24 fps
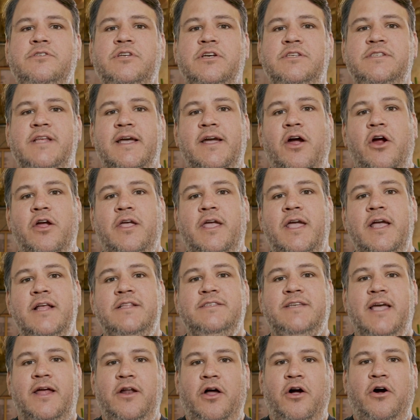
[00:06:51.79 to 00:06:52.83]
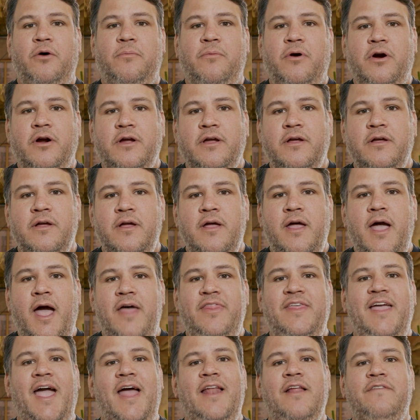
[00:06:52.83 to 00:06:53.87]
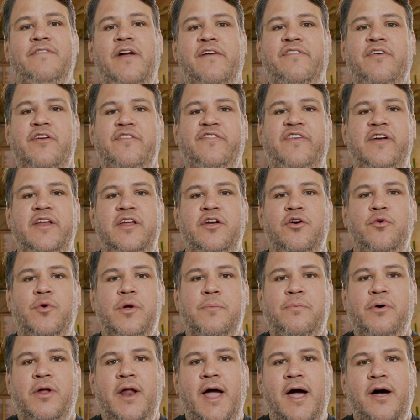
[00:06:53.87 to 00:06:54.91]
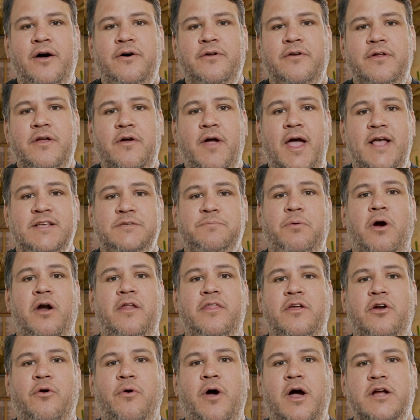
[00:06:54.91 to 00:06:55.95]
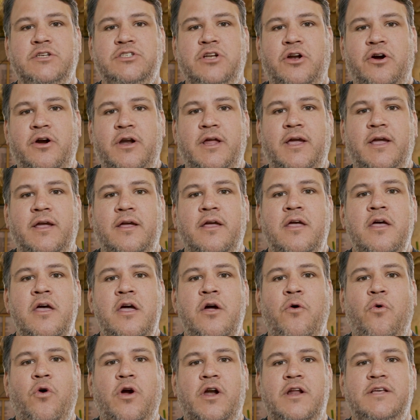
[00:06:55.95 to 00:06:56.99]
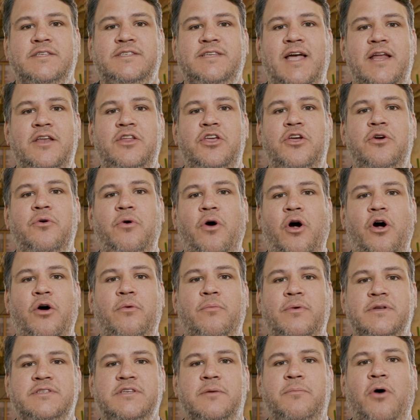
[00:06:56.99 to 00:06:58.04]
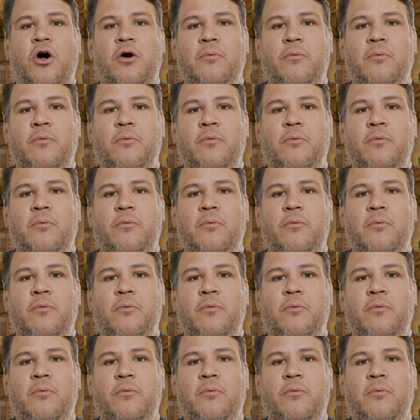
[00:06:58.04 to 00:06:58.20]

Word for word: Just like our kids get homework, at the end of every video we put out as part of the Garage Learning, we're going to send you home with some